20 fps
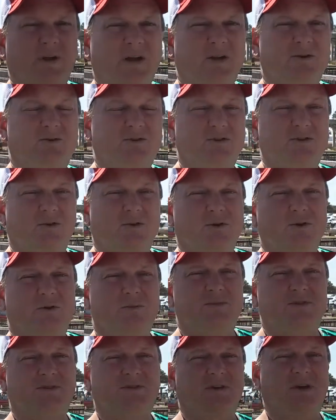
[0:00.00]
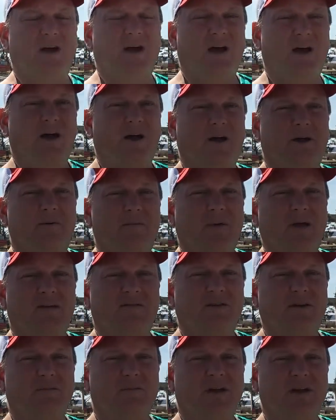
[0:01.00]
interest groups
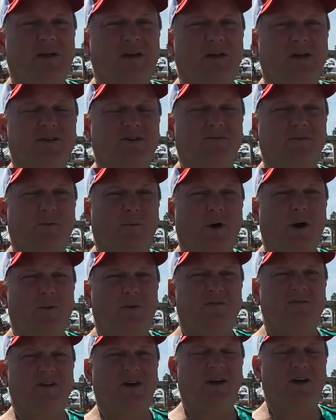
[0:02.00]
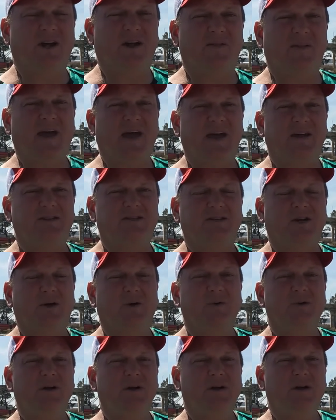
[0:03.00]
have commended us for what we've done on that.
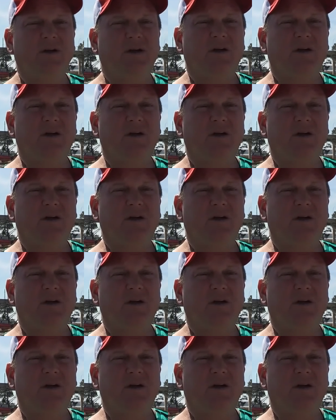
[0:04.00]
So